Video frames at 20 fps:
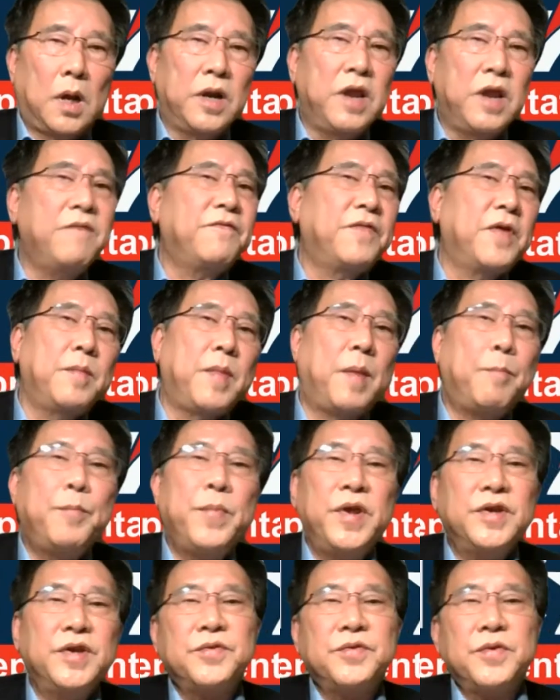different
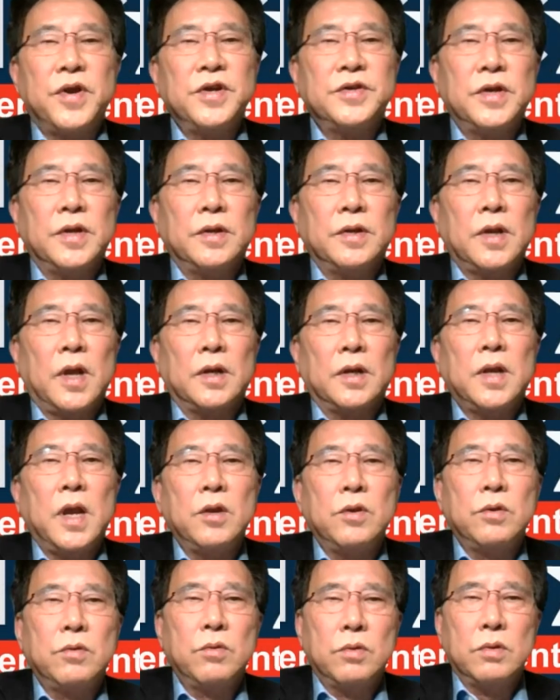administrations that
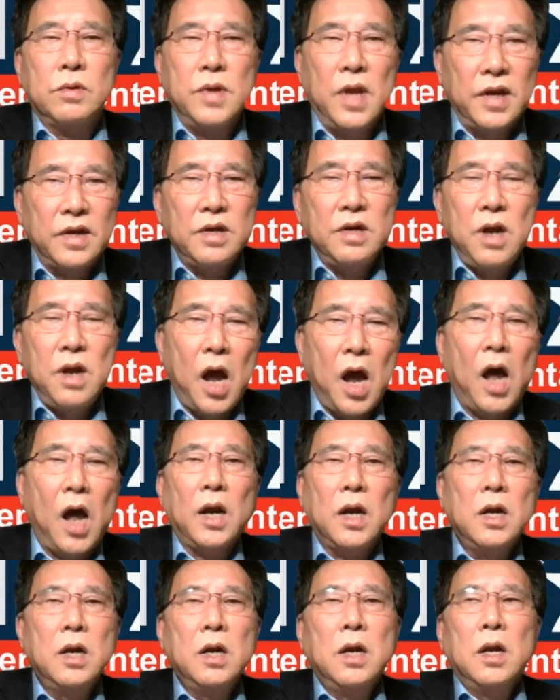they did
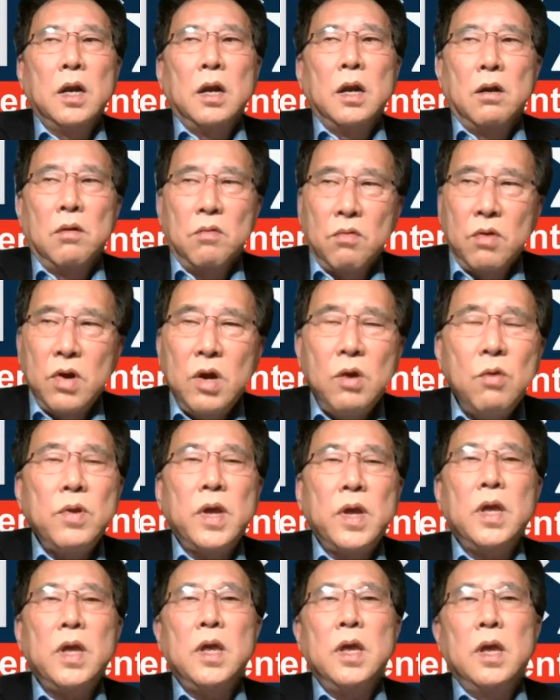not
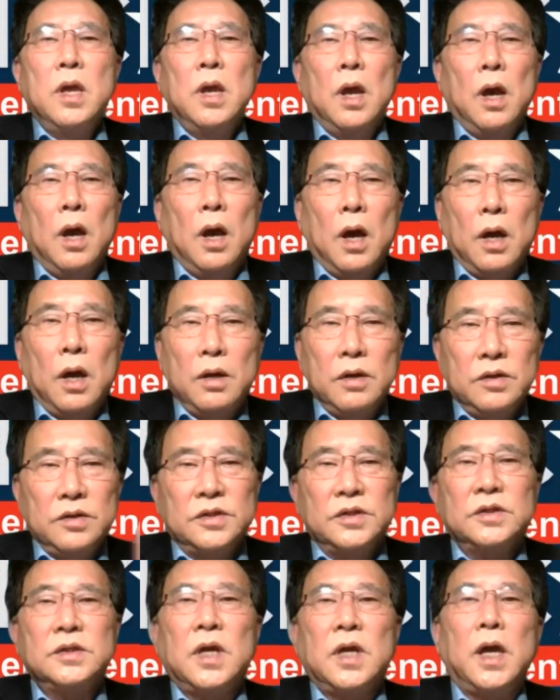really
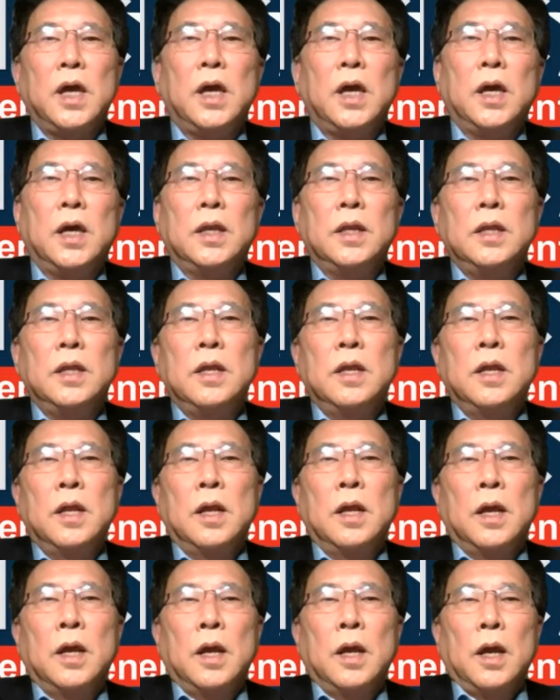understand
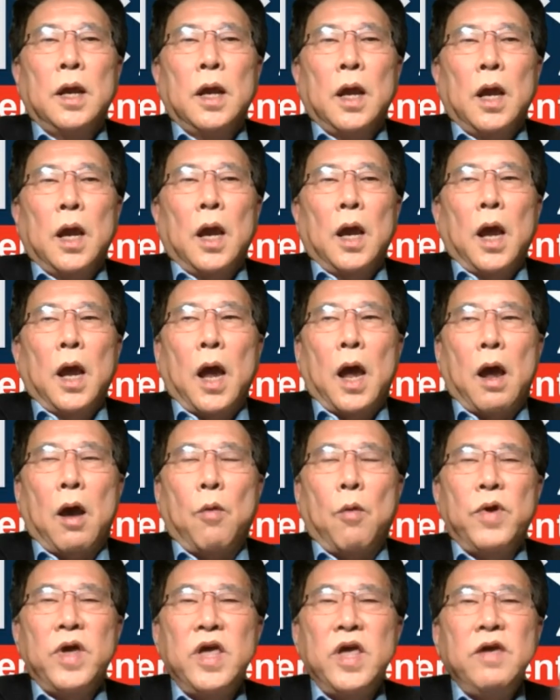
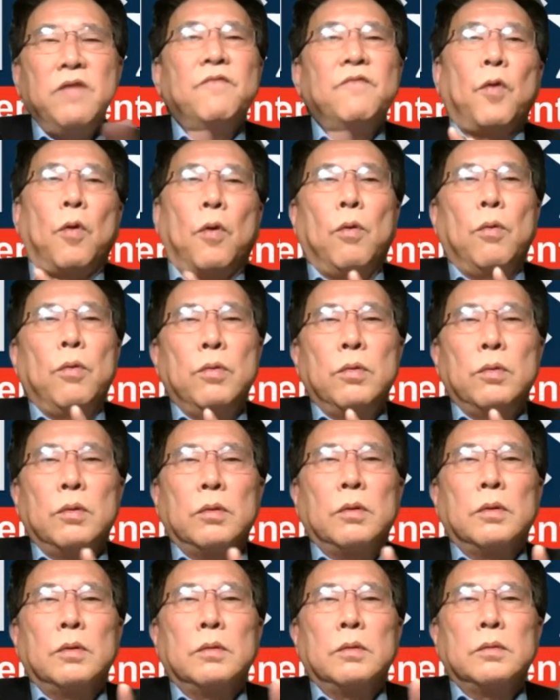how evil
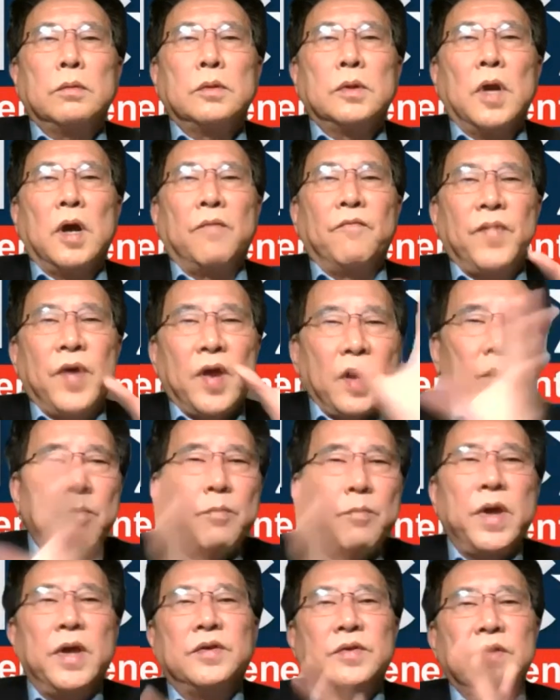the
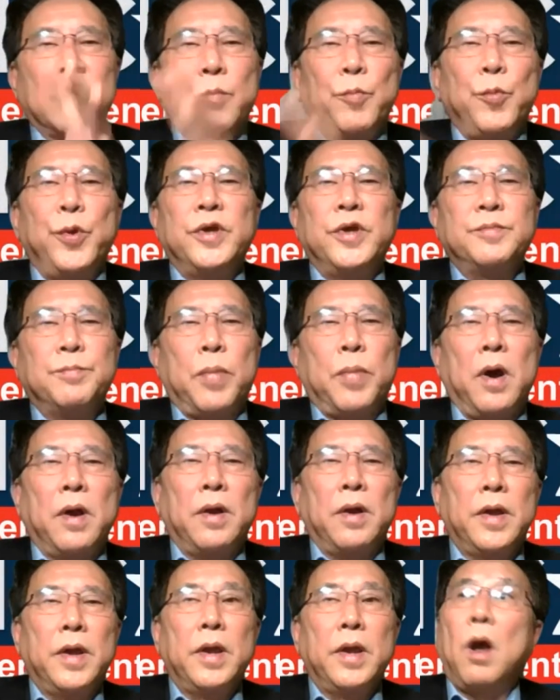Vietnamese Communist
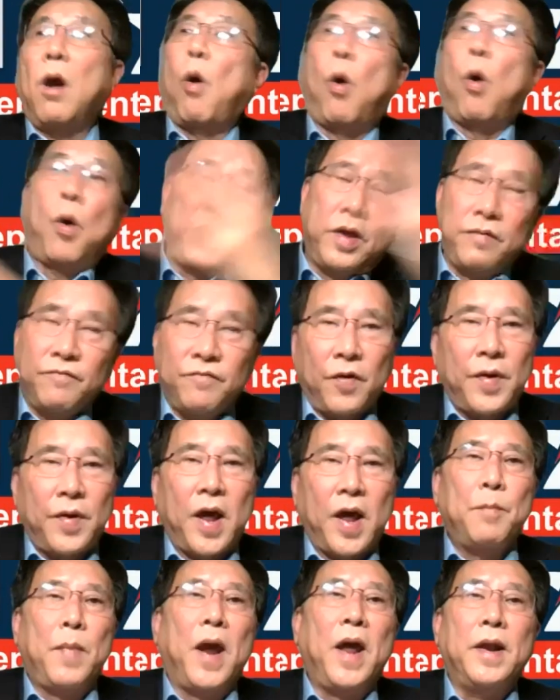Party, or oh, for
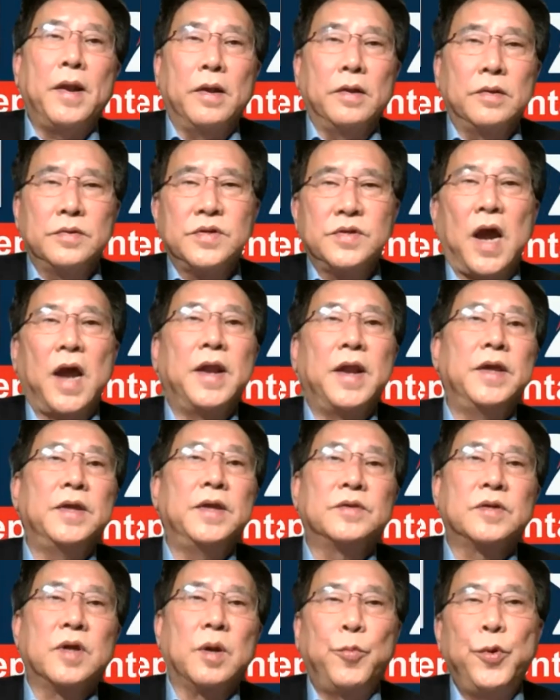that matter,
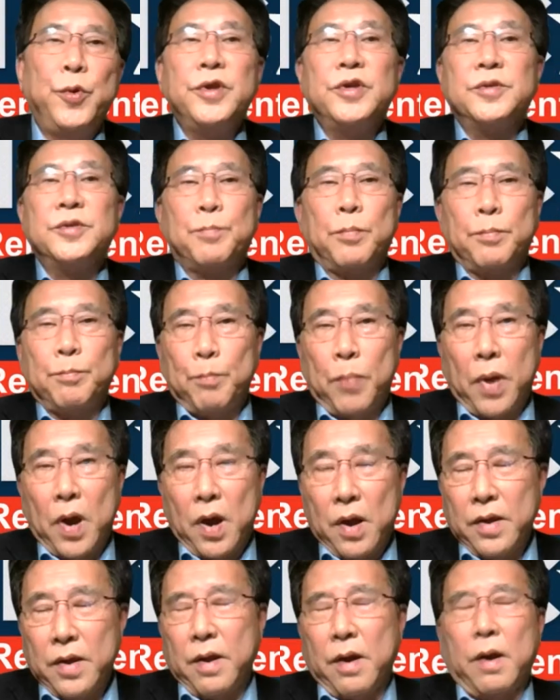Chinese Communist
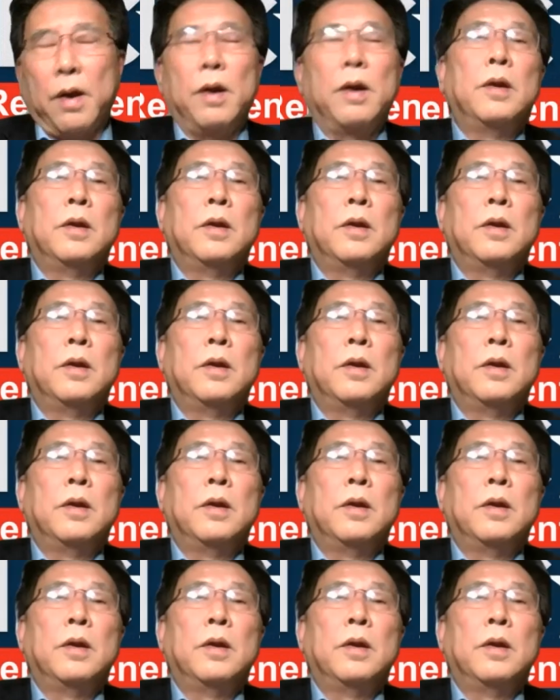Party.